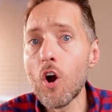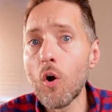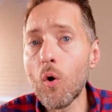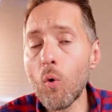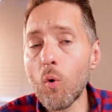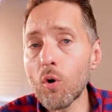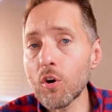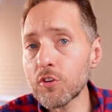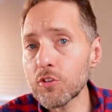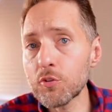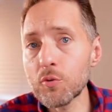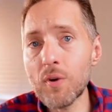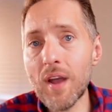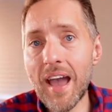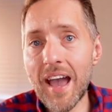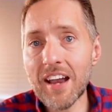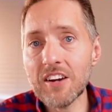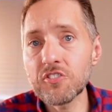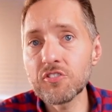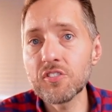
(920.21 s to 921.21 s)
or through
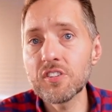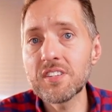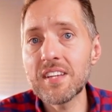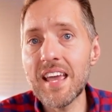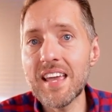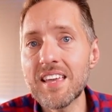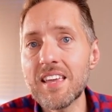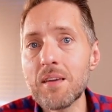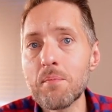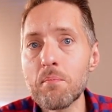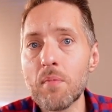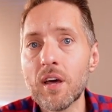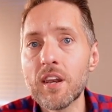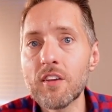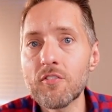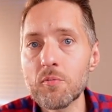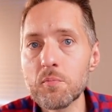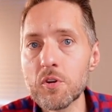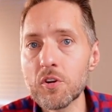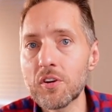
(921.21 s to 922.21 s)
actually taking money
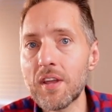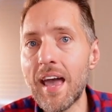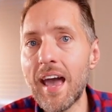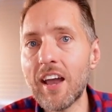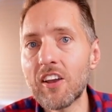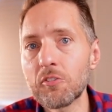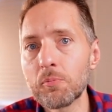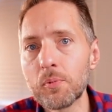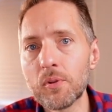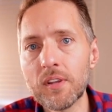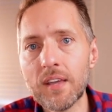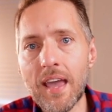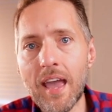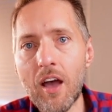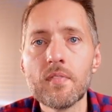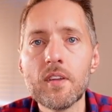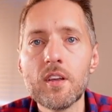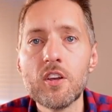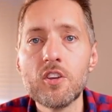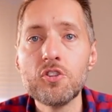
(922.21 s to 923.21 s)
from your taxable account,